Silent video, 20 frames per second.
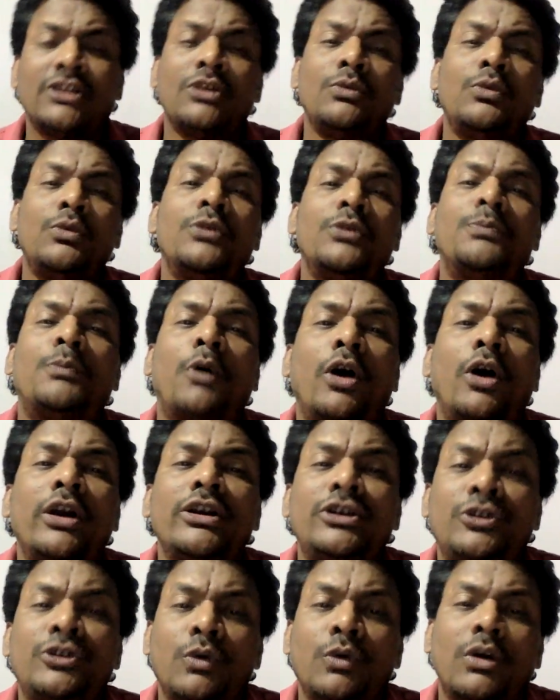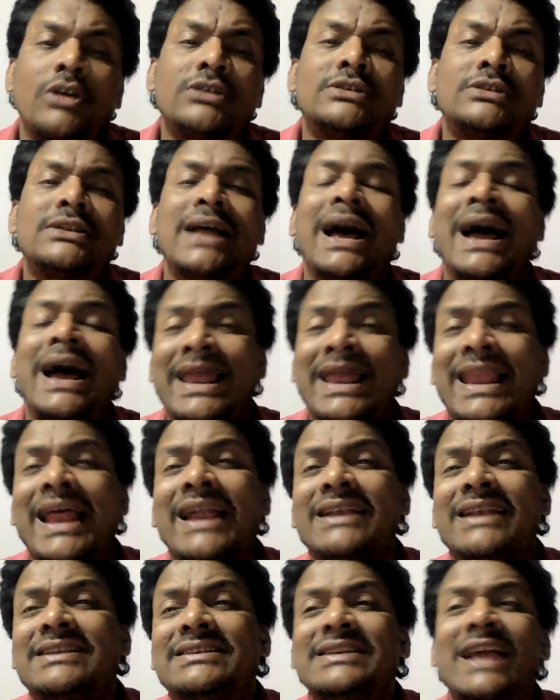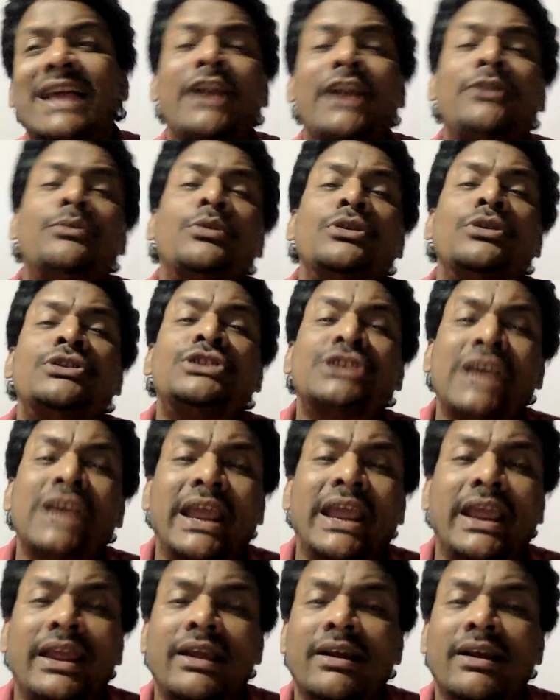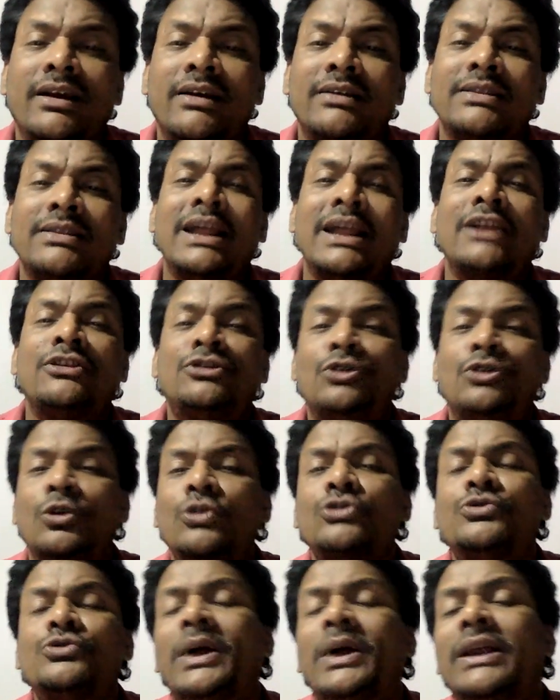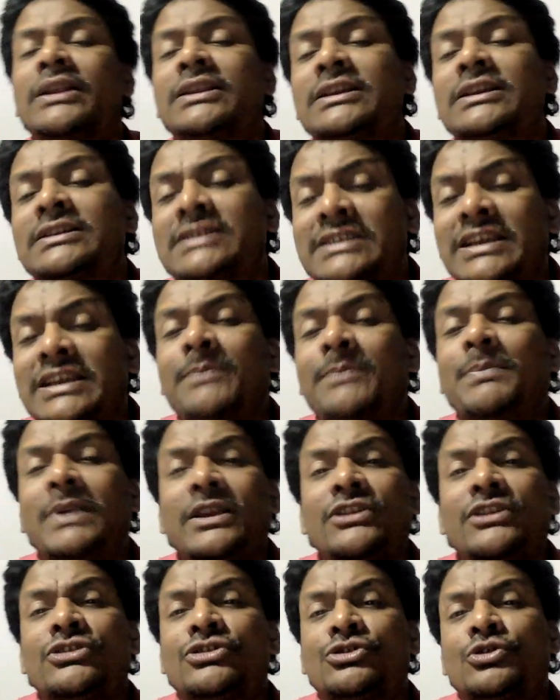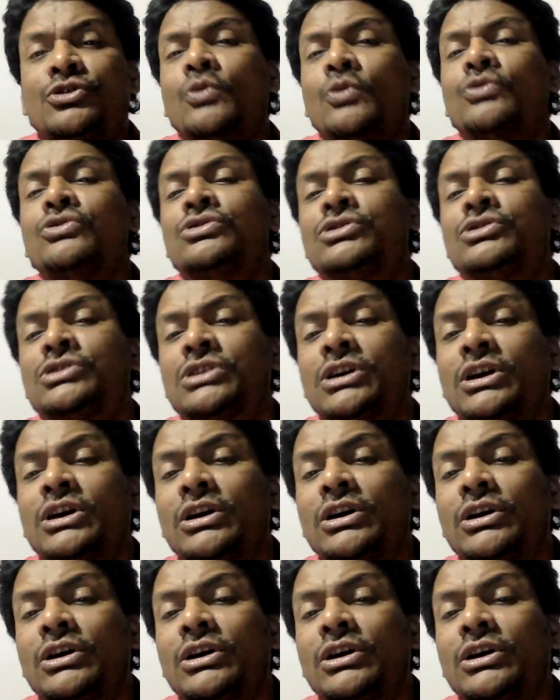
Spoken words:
would point towards the islands and would say that those were the stepping stones